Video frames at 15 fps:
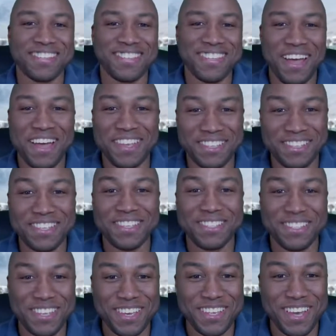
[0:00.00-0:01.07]
I did
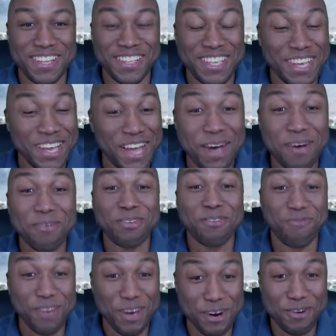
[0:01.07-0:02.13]
say that. I was
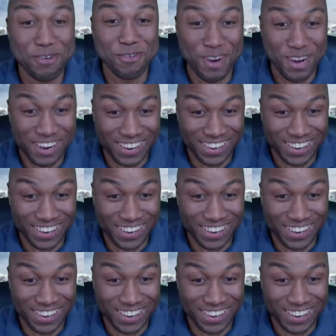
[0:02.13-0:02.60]
very wrong.